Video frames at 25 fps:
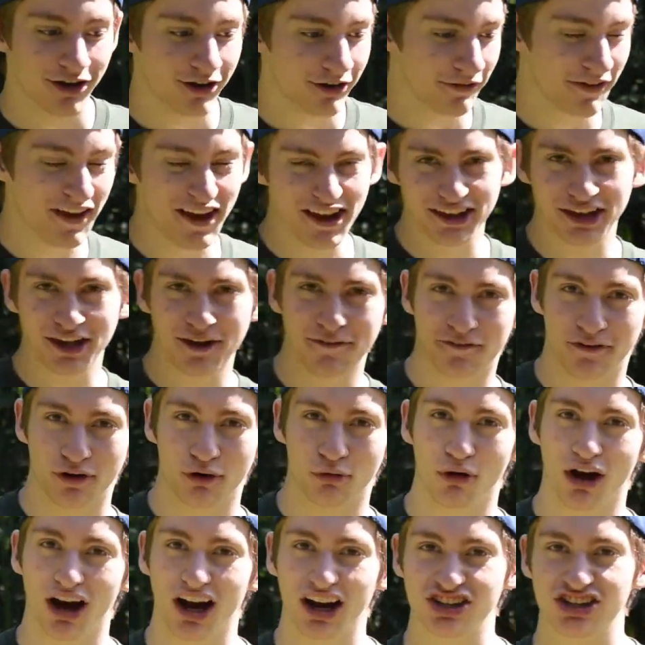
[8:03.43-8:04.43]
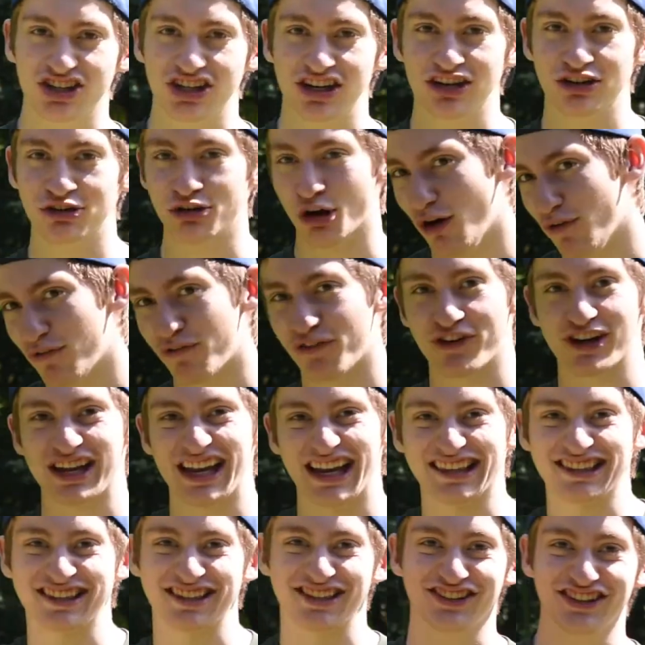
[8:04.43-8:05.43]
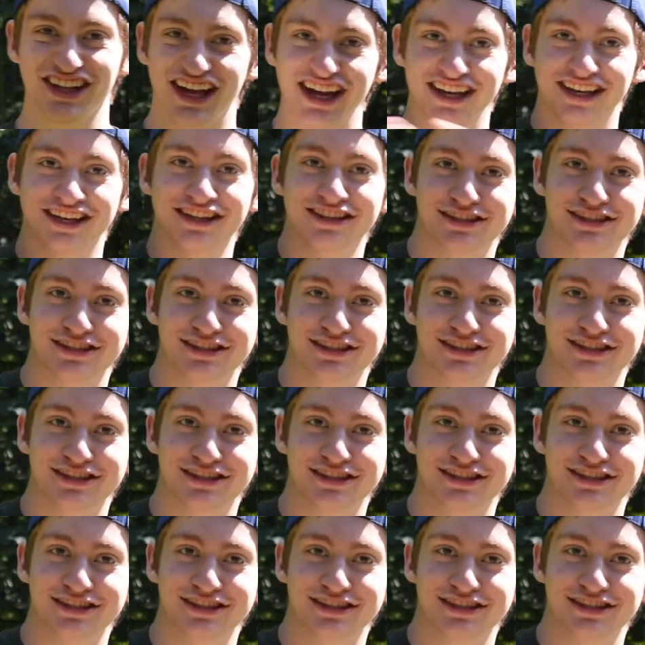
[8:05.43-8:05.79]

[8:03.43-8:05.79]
Thank you for watching. Don't forget to like